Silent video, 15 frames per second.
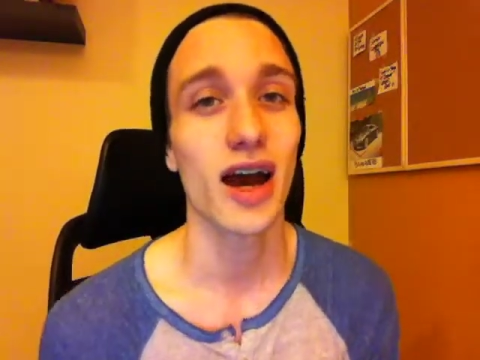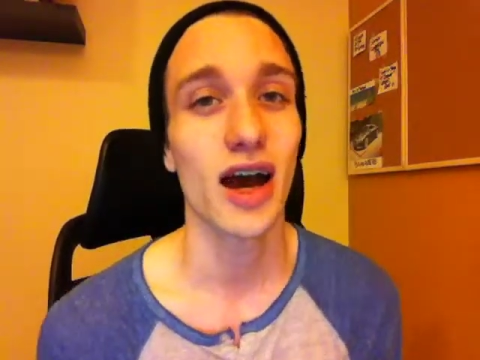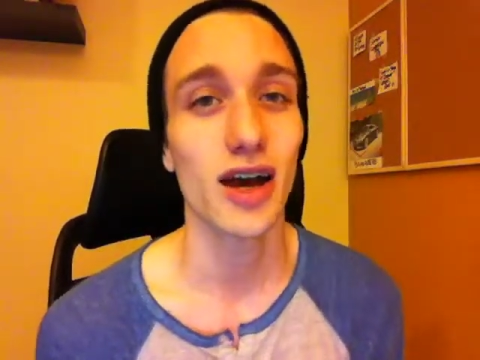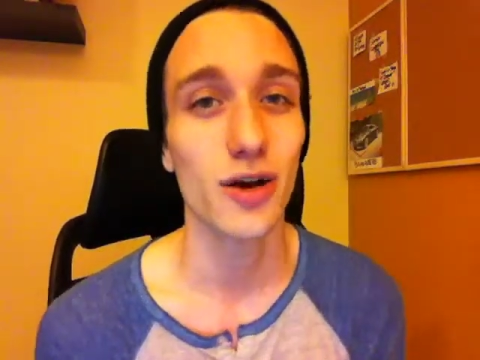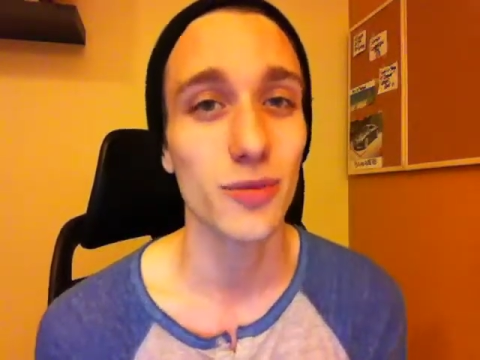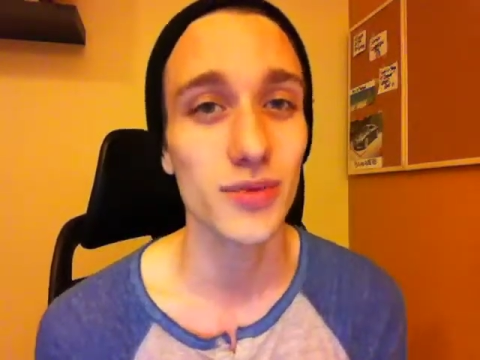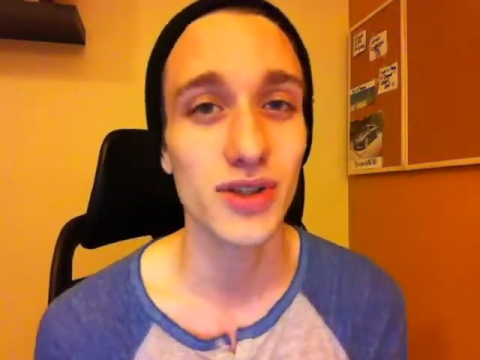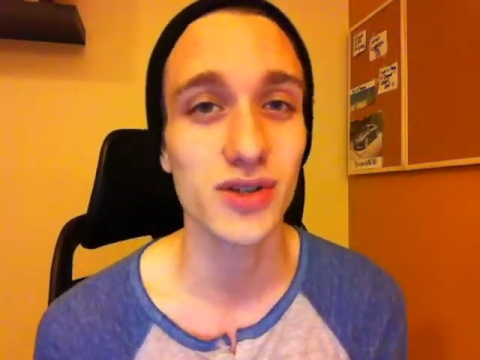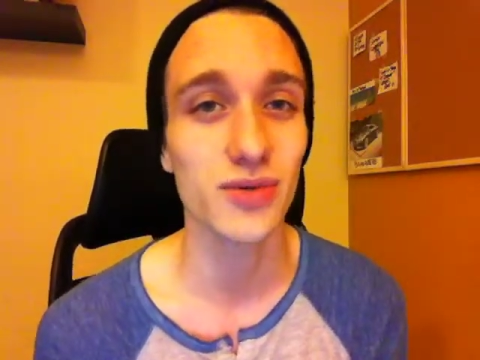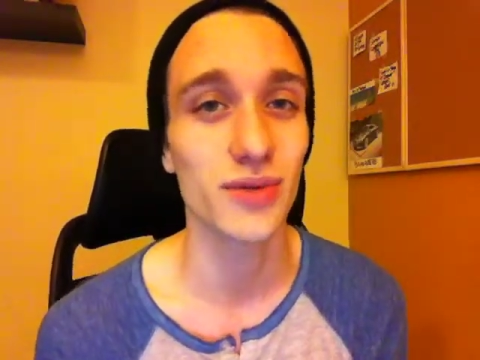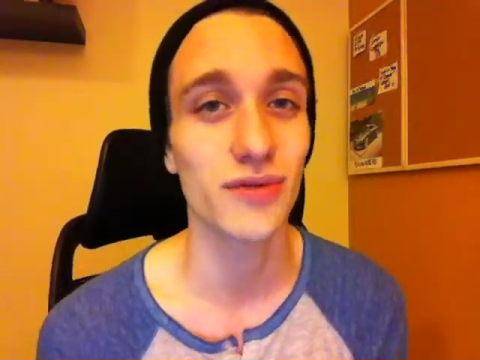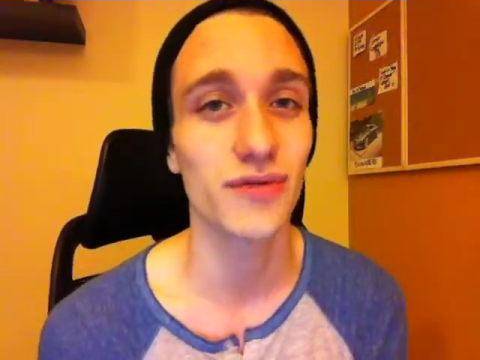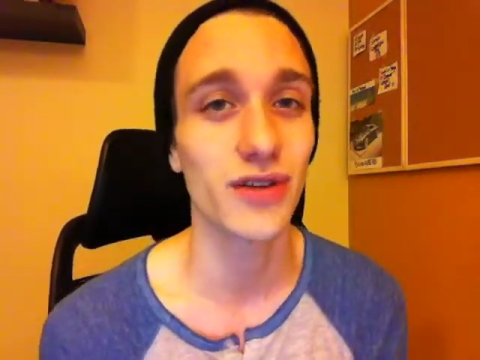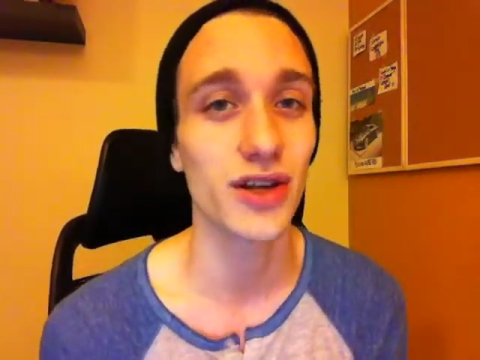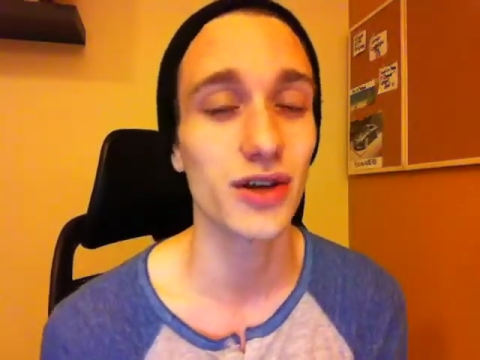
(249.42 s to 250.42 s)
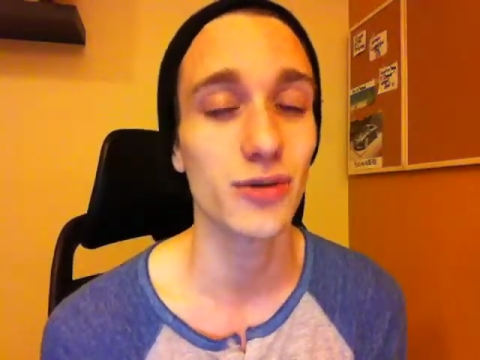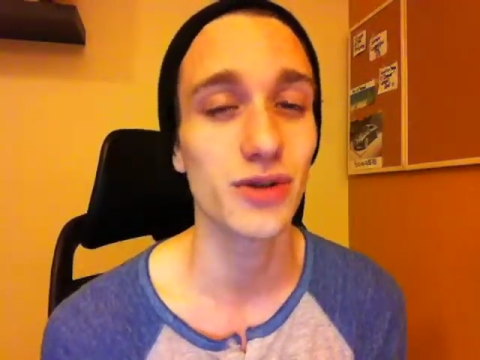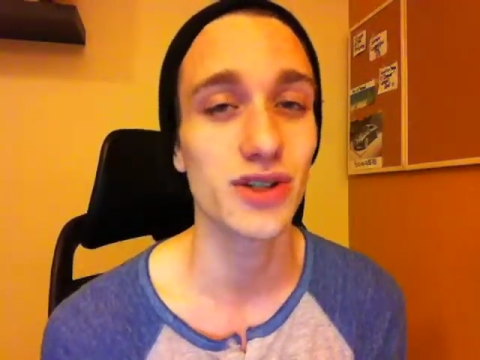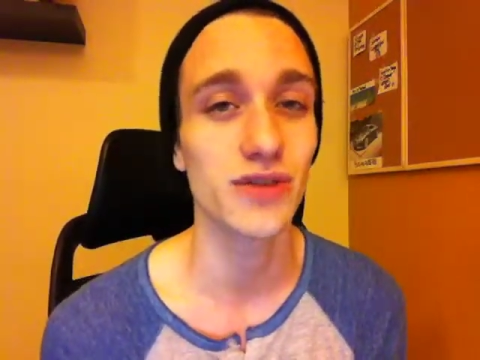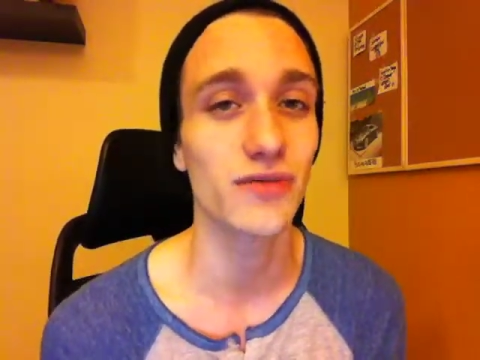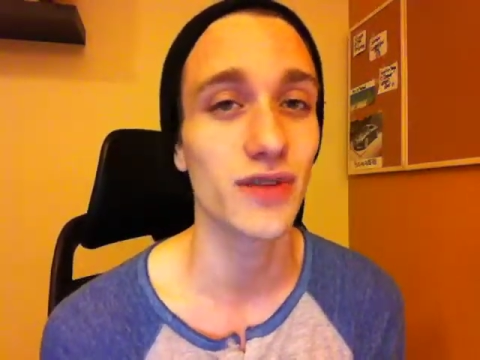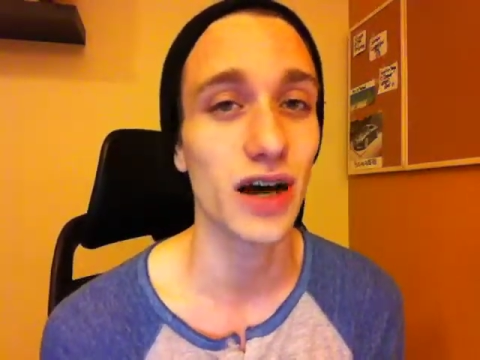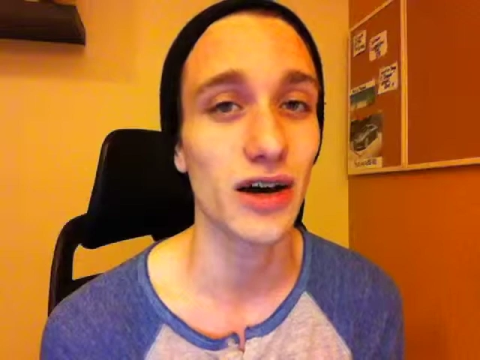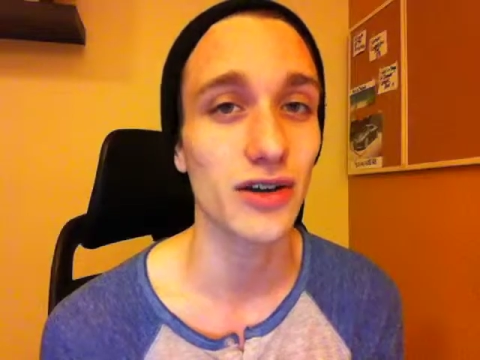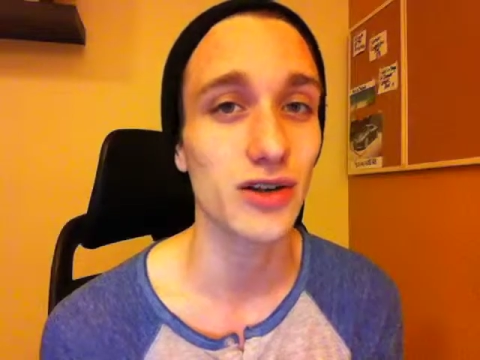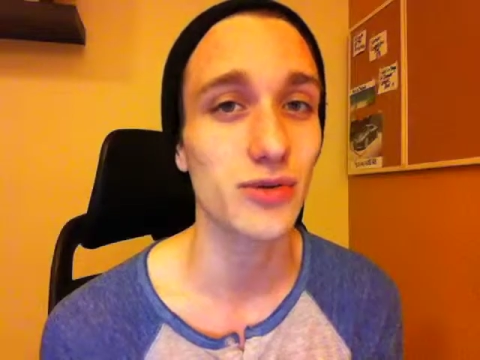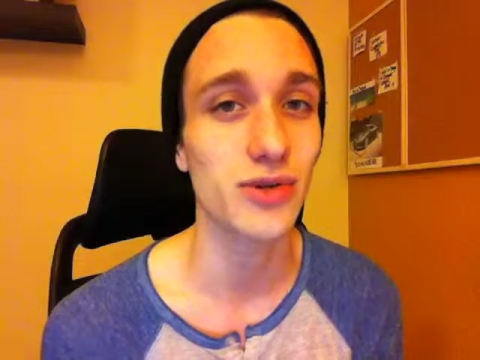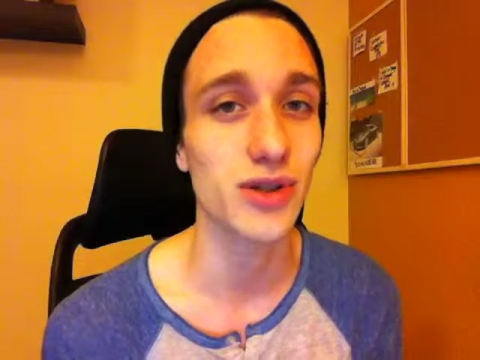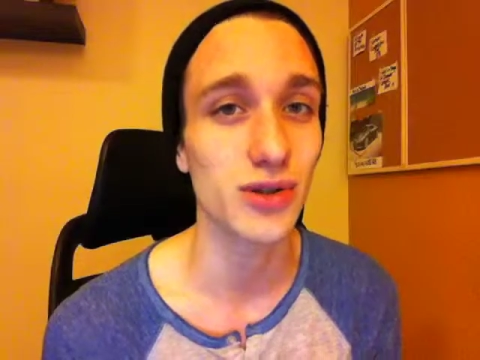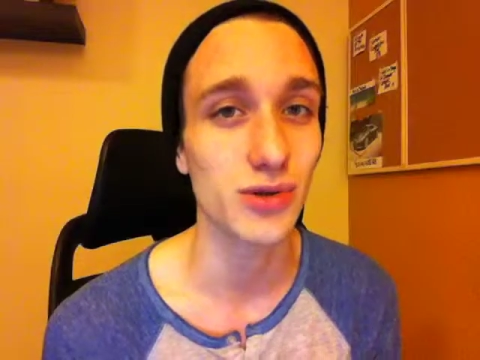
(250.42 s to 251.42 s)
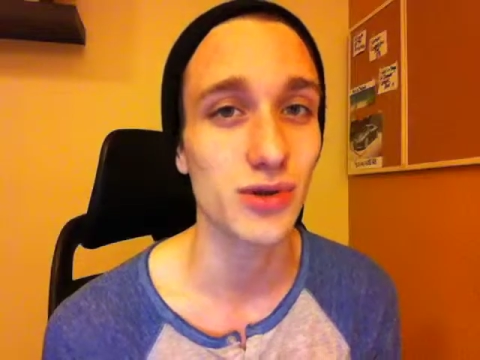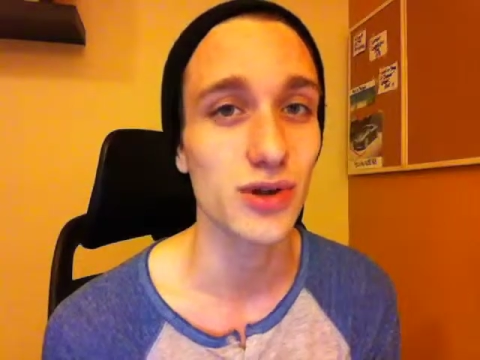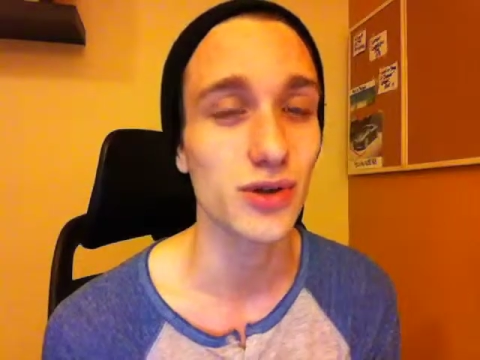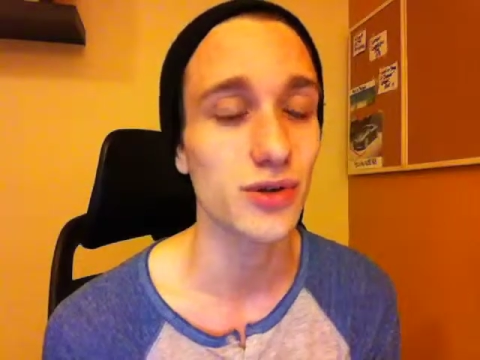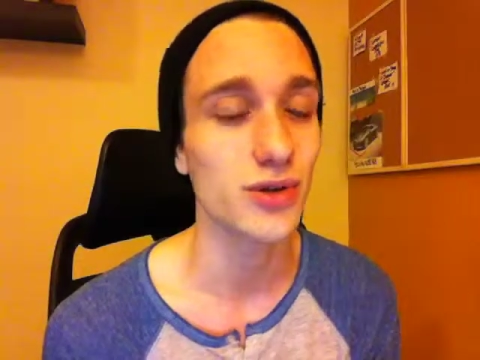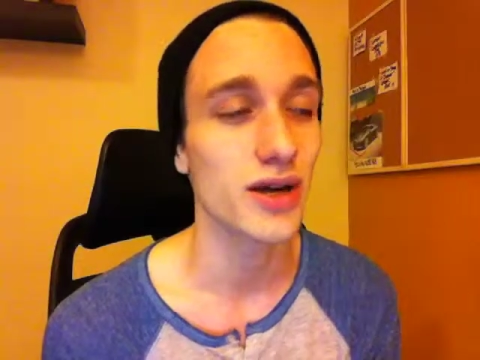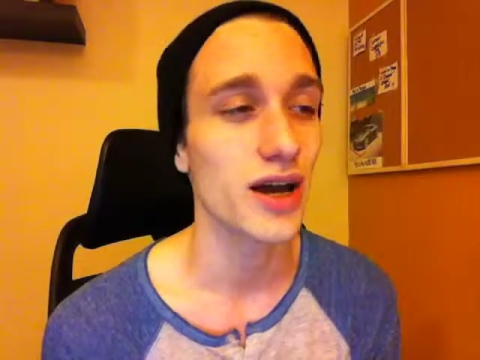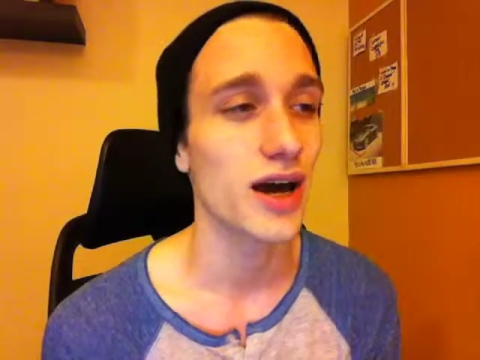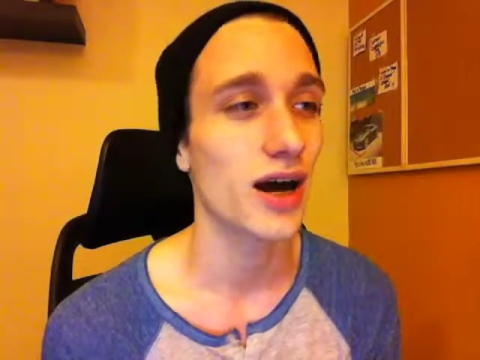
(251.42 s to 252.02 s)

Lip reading: I hope this video is of value to you.